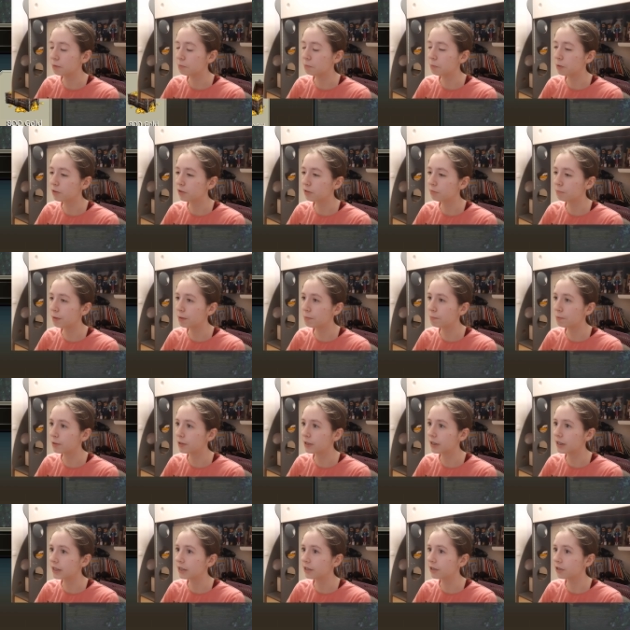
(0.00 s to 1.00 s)
like, most people
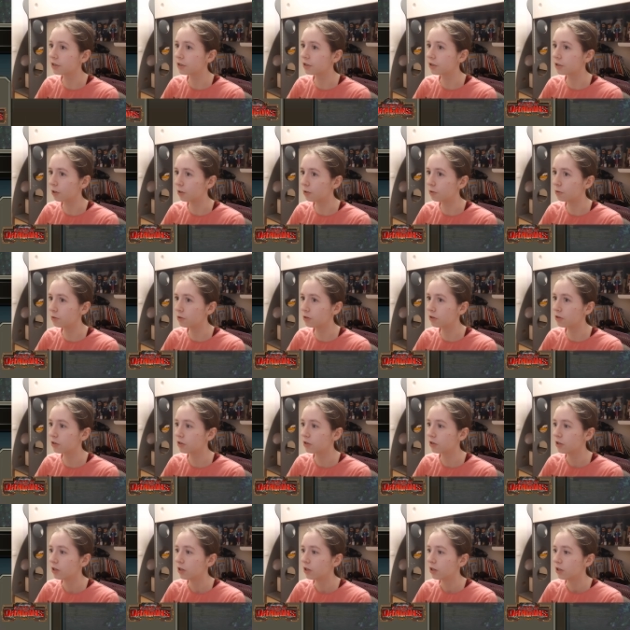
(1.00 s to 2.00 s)
either
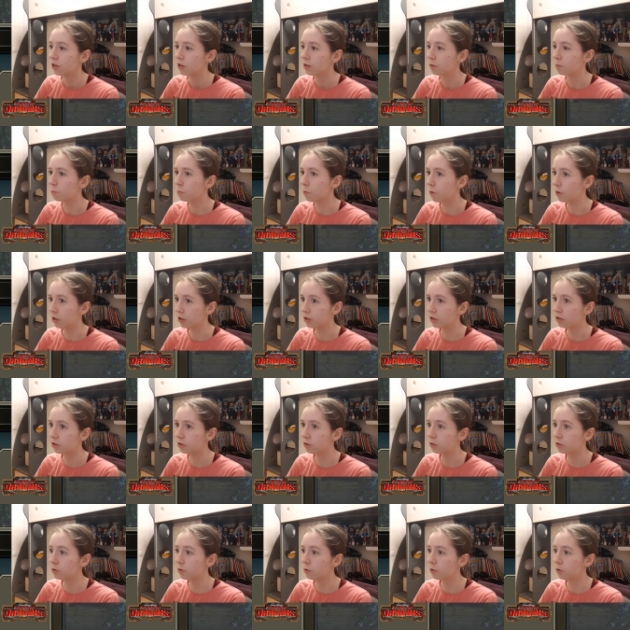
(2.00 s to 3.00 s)
don't want
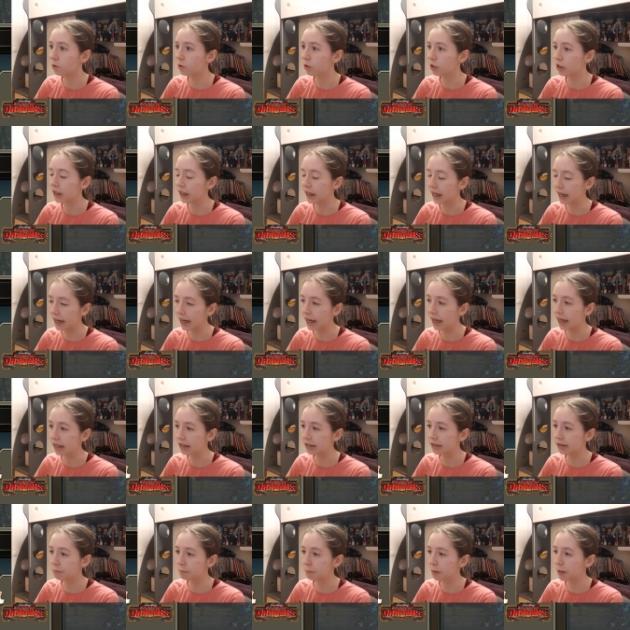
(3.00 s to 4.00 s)
to or
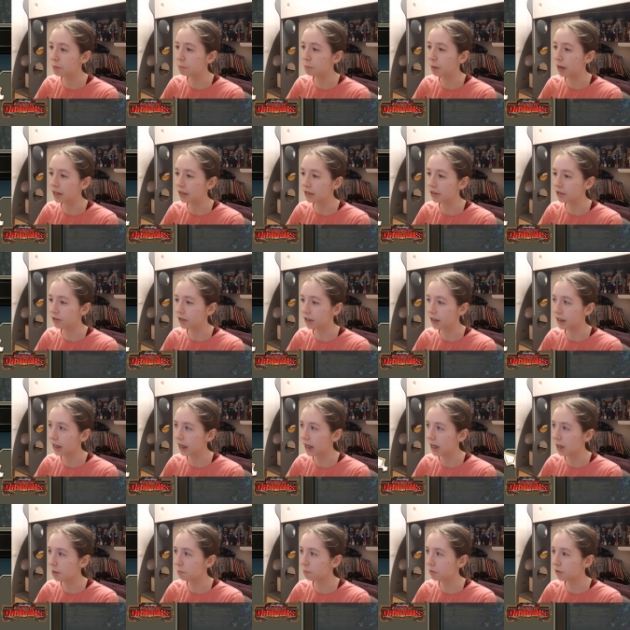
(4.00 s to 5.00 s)
can't spend money on a
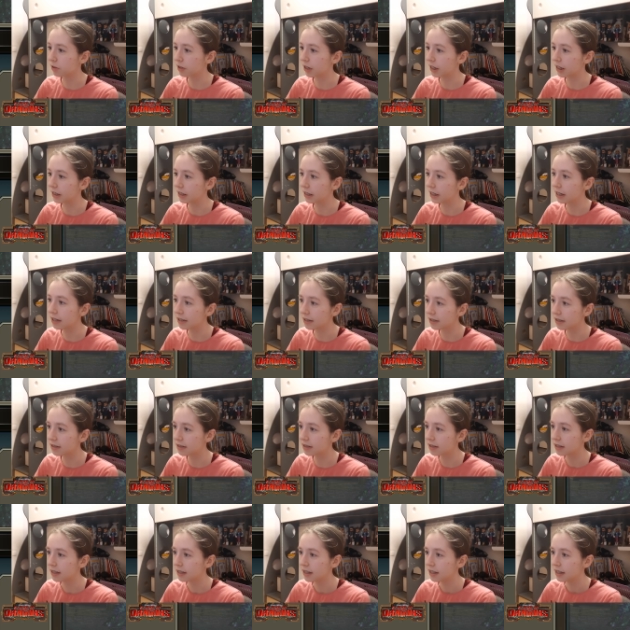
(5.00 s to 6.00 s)
game, so, like,
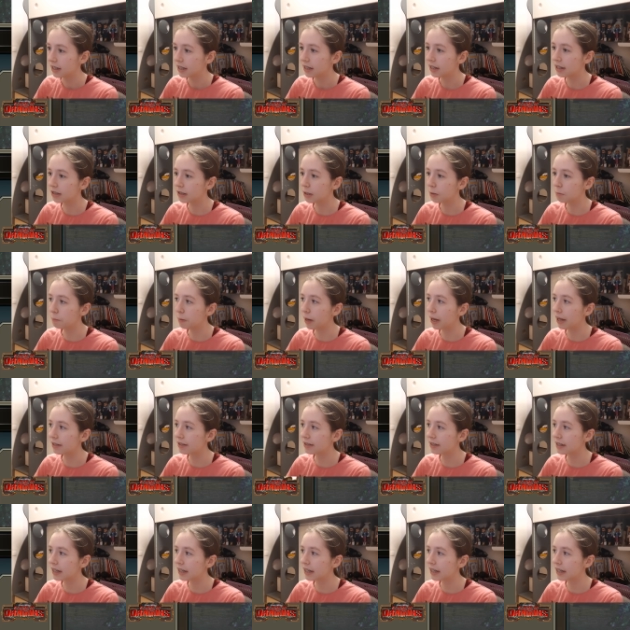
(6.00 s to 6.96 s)
this is the best